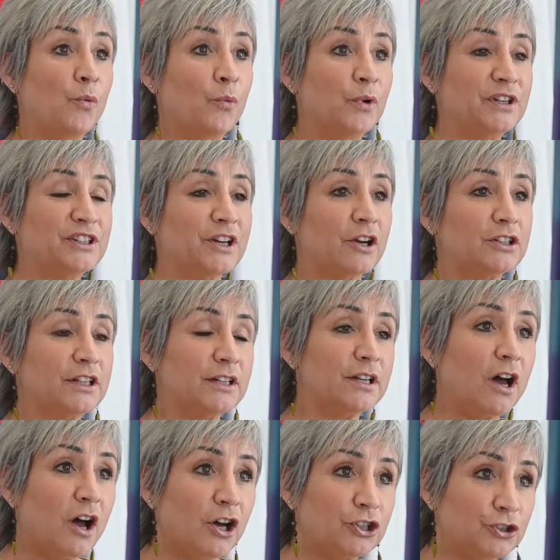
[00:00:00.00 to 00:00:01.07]
we started
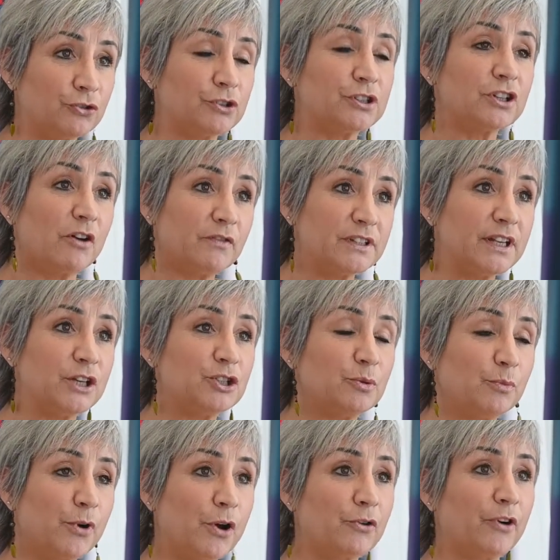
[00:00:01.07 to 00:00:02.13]
our Children's
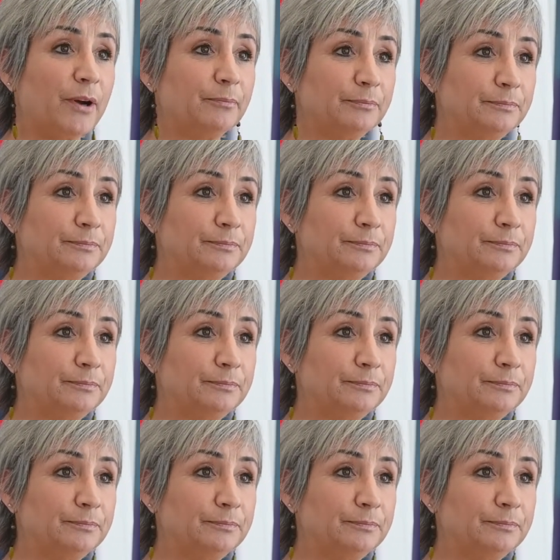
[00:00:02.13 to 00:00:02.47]
Conversation programme.